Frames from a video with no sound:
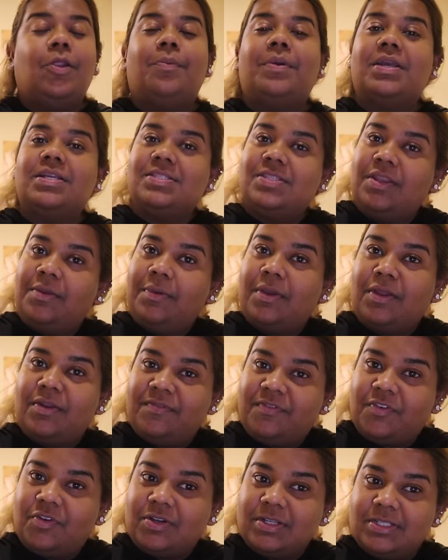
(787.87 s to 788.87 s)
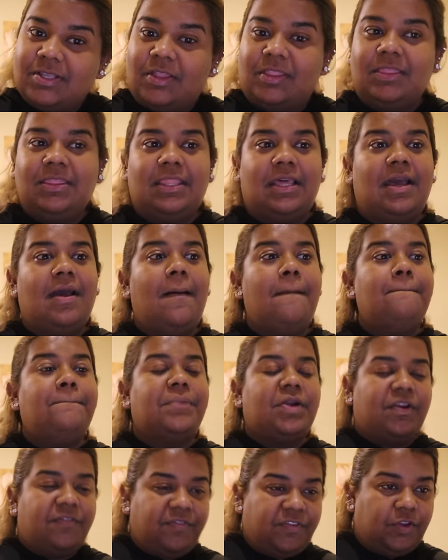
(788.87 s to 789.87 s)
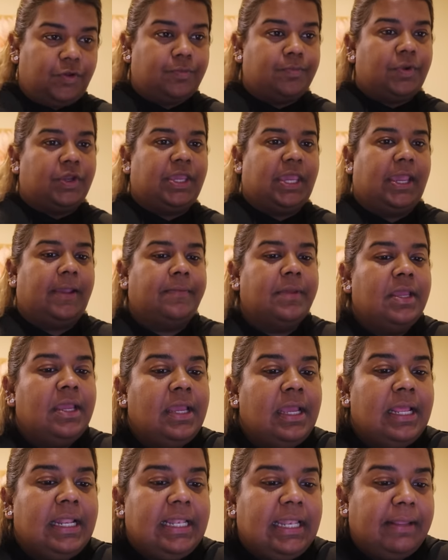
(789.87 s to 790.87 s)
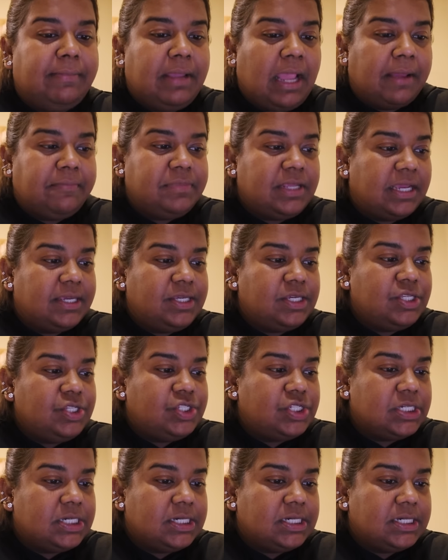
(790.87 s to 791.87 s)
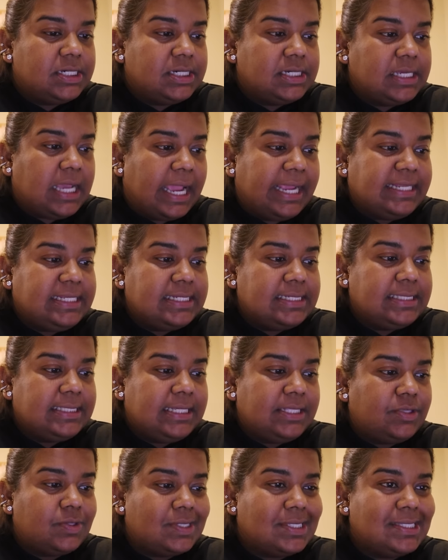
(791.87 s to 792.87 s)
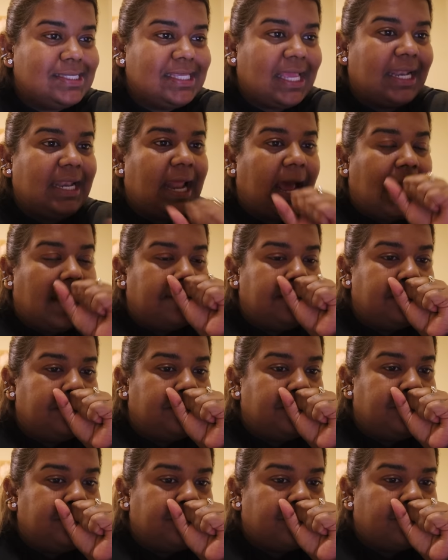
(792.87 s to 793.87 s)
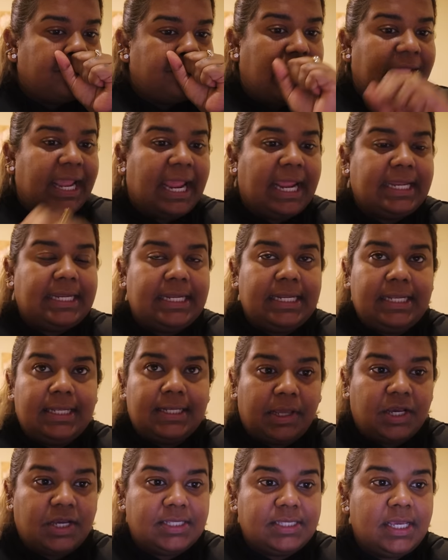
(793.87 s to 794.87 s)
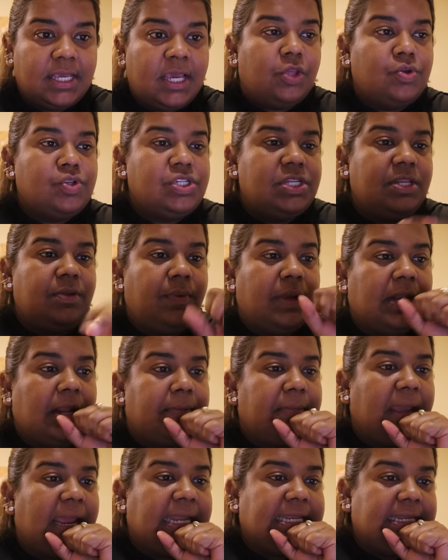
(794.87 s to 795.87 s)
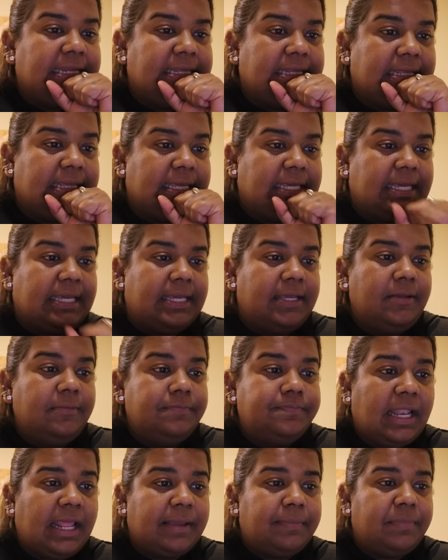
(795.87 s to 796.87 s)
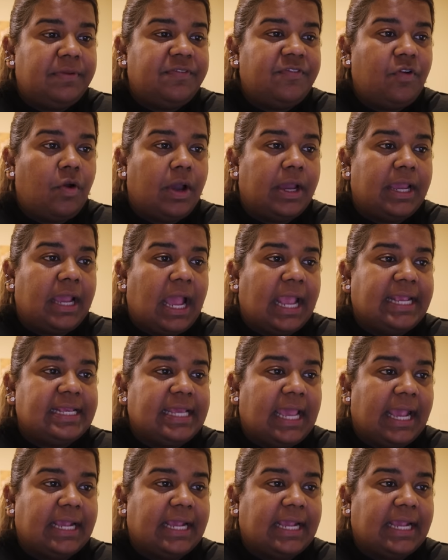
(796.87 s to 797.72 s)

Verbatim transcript: no because today we're gonna focus on the perfume okay let me i'm actually just i just need to set up my edit because usually when I'm editing like before I, I